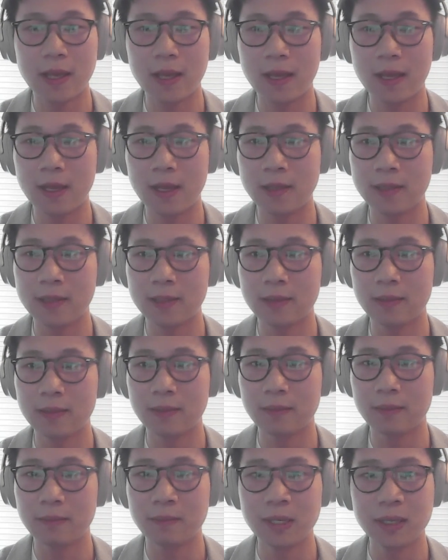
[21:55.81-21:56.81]

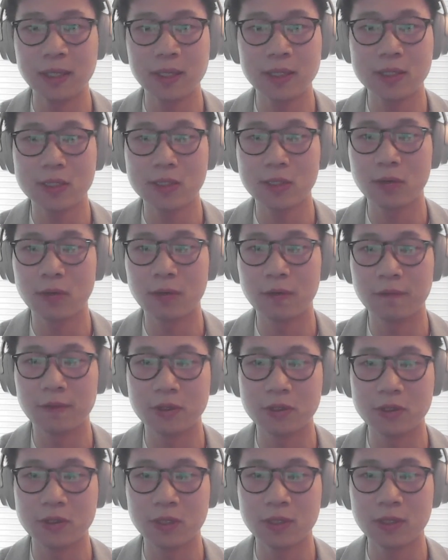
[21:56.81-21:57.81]
and make it so
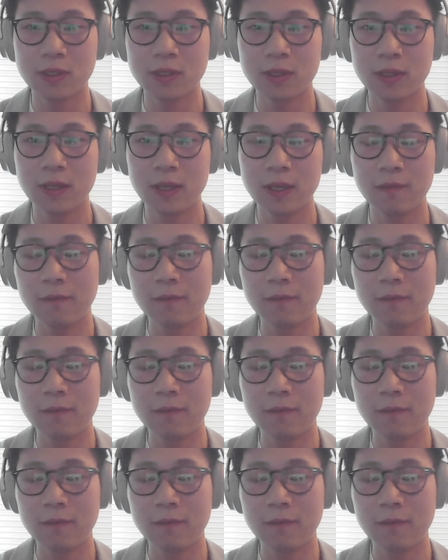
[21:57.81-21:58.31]
efficient,